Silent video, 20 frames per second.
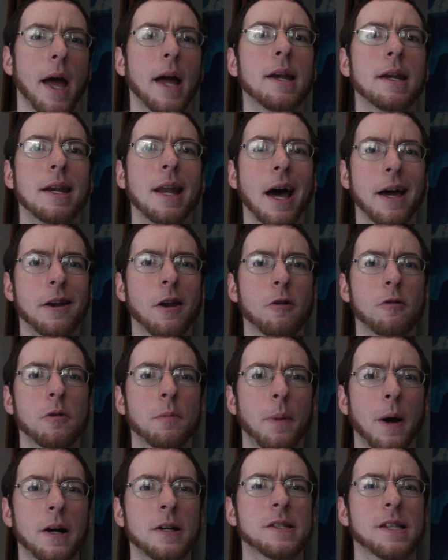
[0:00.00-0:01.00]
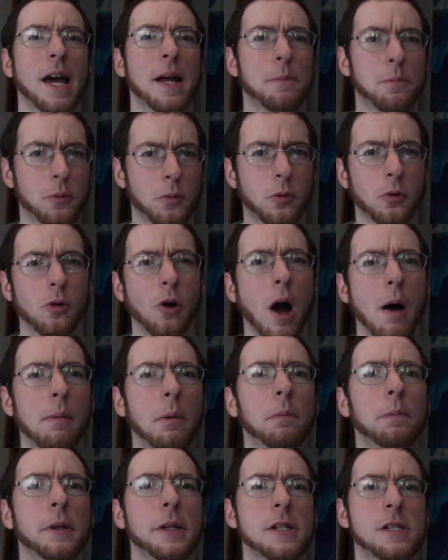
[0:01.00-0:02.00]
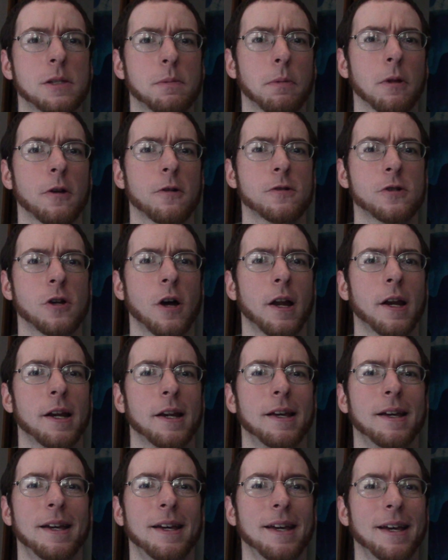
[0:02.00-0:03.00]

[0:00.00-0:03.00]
At $900, I'd probably splurge on it